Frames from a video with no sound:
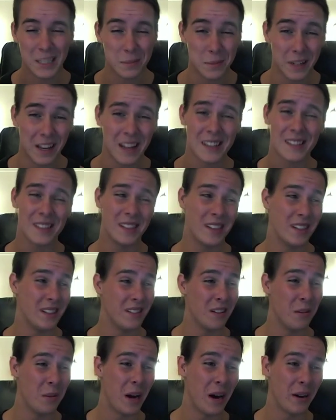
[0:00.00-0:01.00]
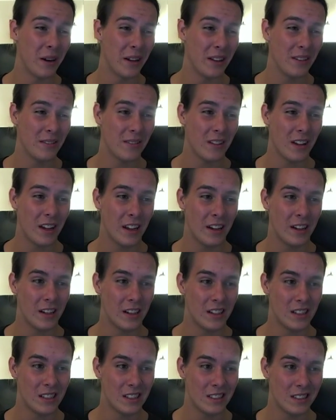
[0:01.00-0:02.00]
me hesitant about it.
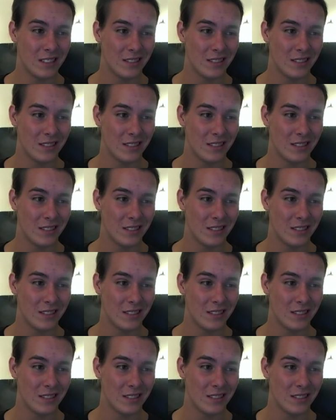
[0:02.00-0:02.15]
And